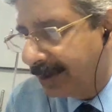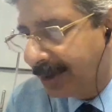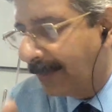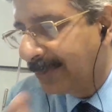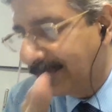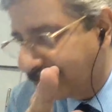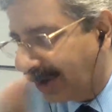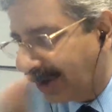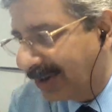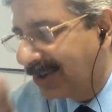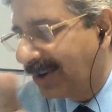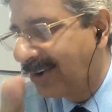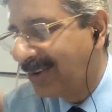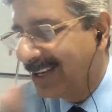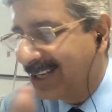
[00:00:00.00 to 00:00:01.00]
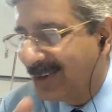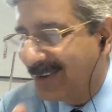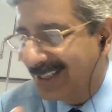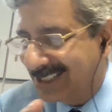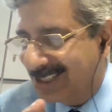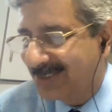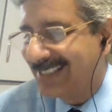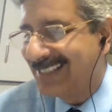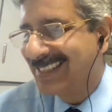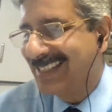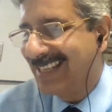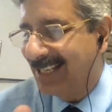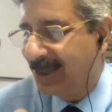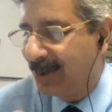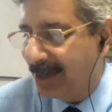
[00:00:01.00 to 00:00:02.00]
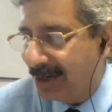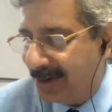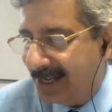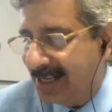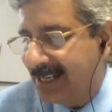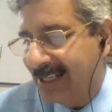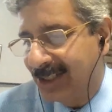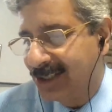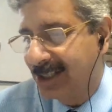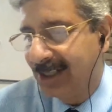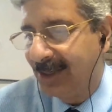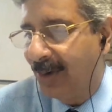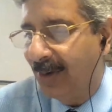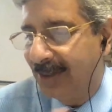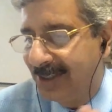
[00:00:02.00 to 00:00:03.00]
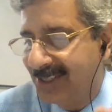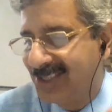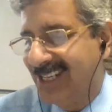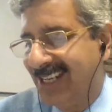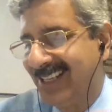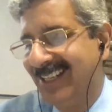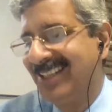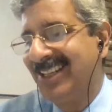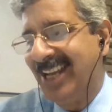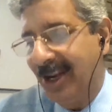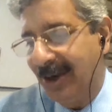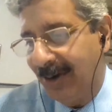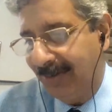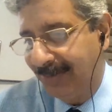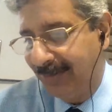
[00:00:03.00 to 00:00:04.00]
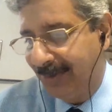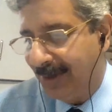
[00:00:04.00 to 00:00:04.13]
not radioactive, that cellular radiation, all is taken care of.